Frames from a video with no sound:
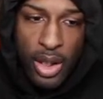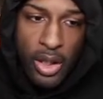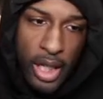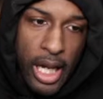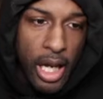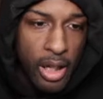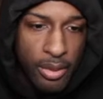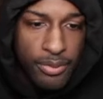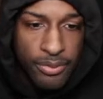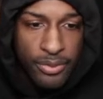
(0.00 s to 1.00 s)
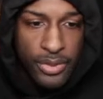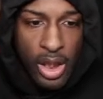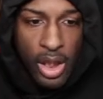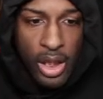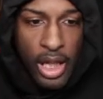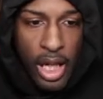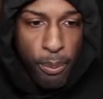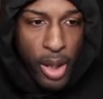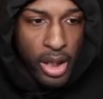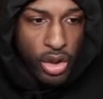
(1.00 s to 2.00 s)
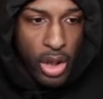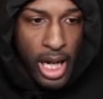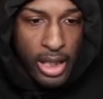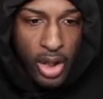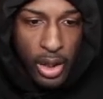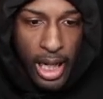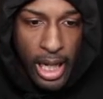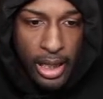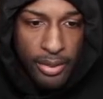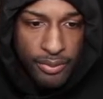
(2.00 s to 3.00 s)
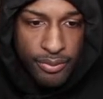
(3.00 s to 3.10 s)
Eh. Eh, brother tried. It's okay.